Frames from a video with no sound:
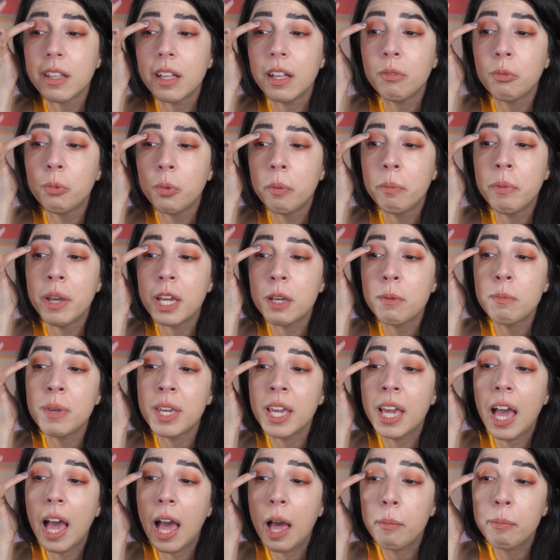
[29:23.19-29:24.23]
will make me
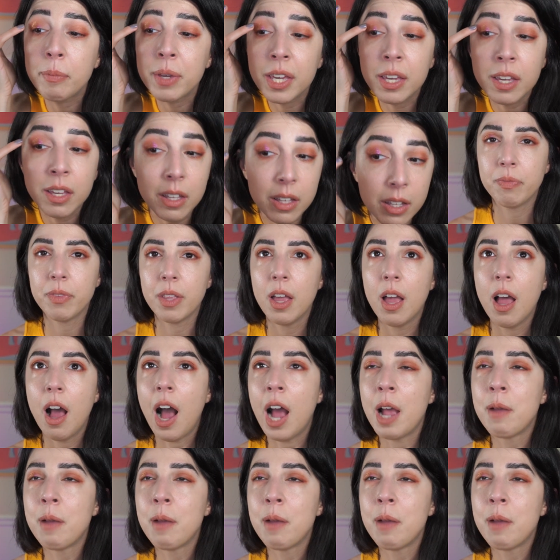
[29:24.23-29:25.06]
happy. I